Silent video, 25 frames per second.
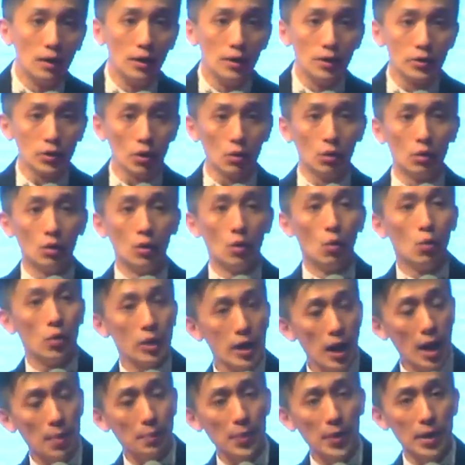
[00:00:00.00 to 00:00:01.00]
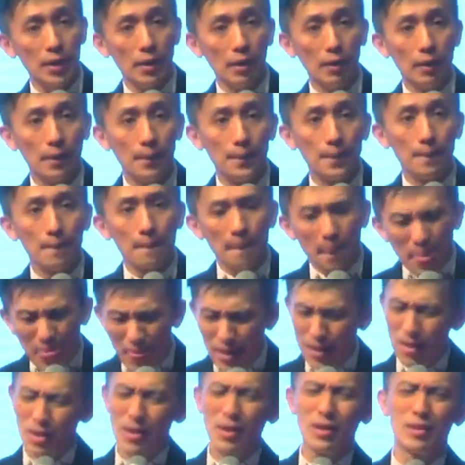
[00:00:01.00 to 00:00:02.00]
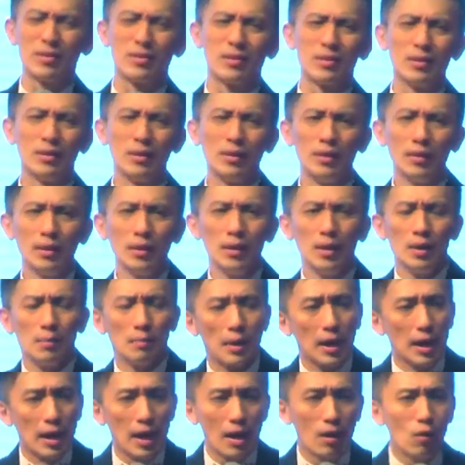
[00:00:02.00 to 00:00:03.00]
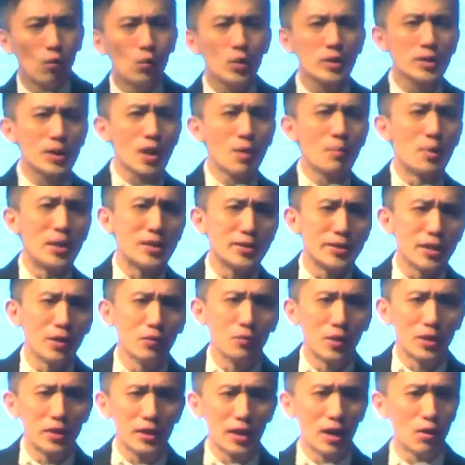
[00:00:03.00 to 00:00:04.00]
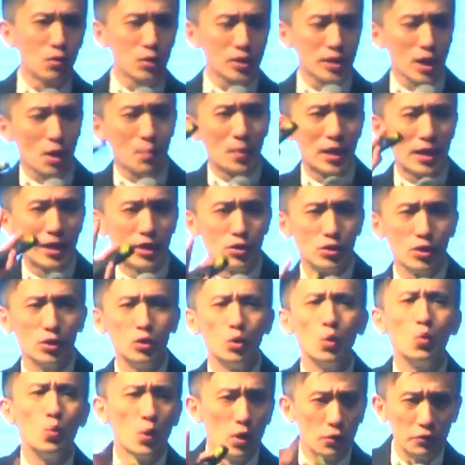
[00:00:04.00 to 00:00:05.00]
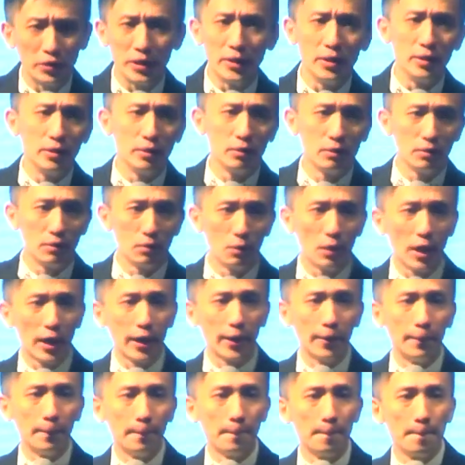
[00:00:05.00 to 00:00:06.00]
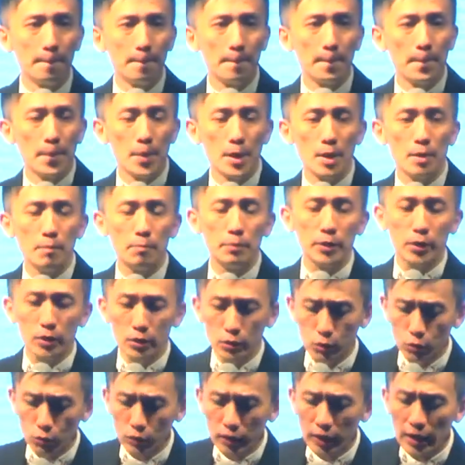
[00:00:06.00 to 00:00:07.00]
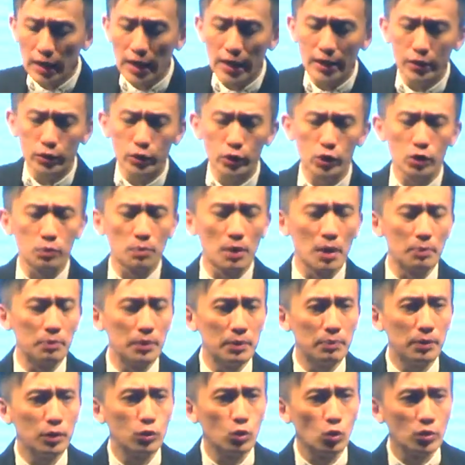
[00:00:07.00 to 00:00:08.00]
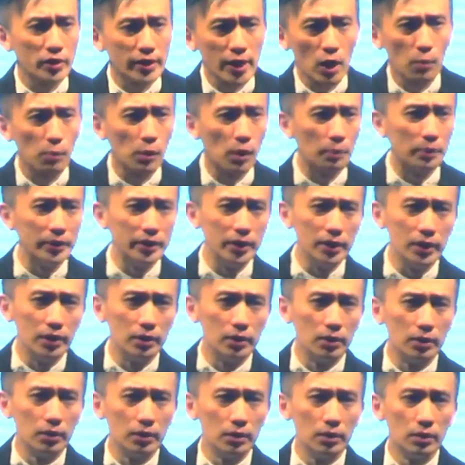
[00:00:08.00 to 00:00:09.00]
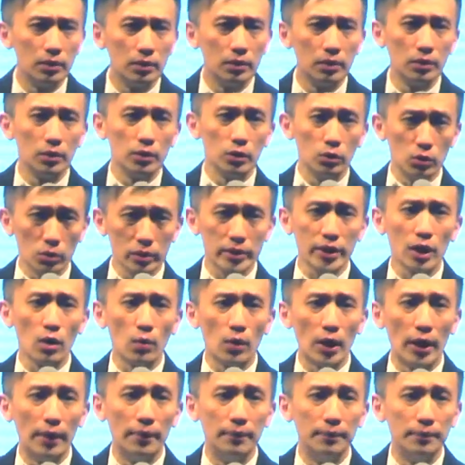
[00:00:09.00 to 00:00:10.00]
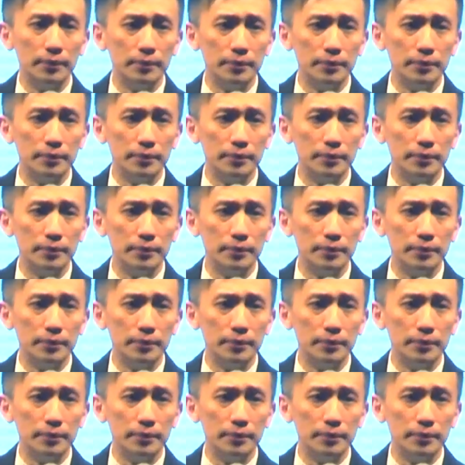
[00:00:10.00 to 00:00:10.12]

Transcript: So, what happened? Yes. But I always tell myself one thing. I always tell my agent, don't worry. Why? Because today I teach my people don't sell property. You know, sell what?